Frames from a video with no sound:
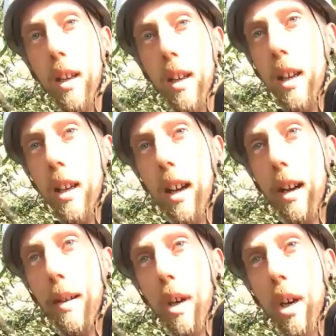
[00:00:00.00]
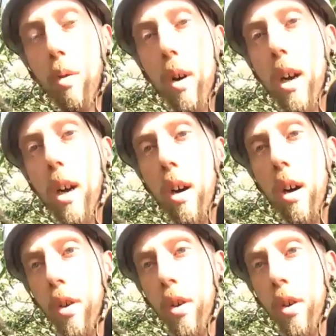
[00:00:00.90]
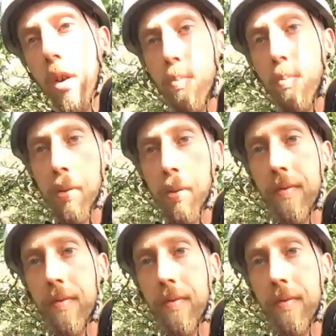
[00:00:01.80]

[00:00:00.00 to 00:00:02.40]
um, are quite often group living,